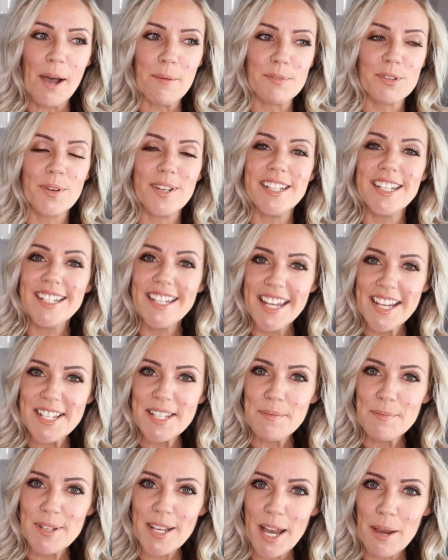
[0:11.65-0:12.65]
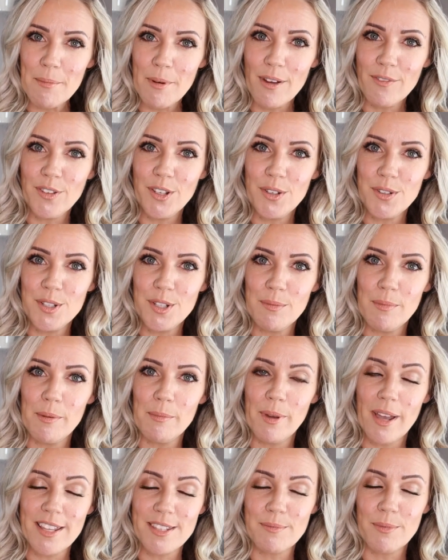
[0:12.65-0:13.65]
So I did take some time off
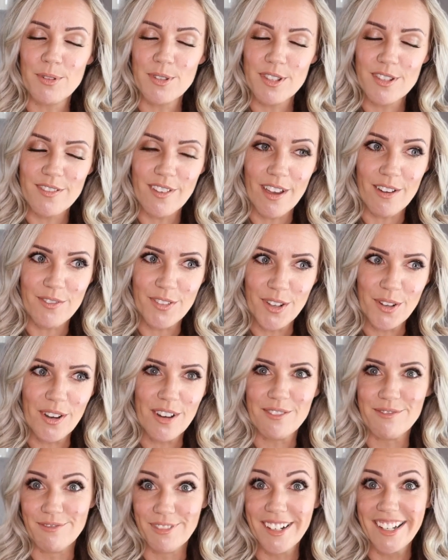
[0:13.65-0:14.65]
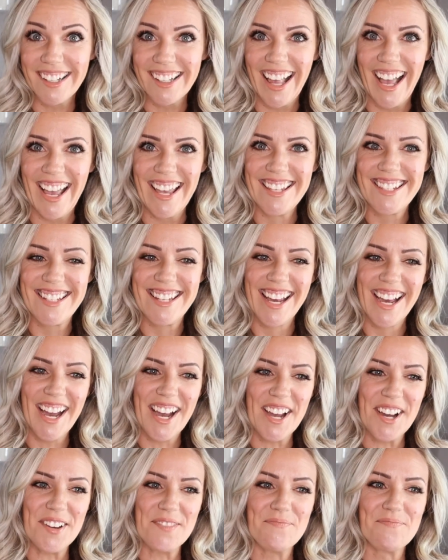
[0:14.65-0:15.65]
YouTube, as most of you have realized,
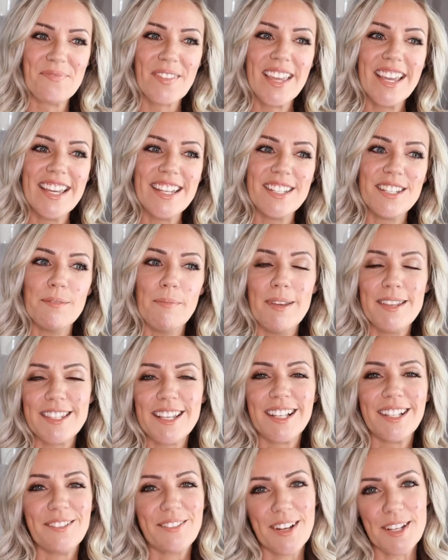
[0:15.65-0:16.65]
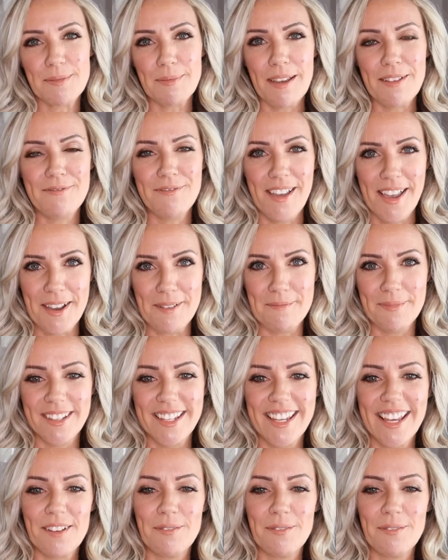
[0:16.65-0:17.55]
to basically raise my family.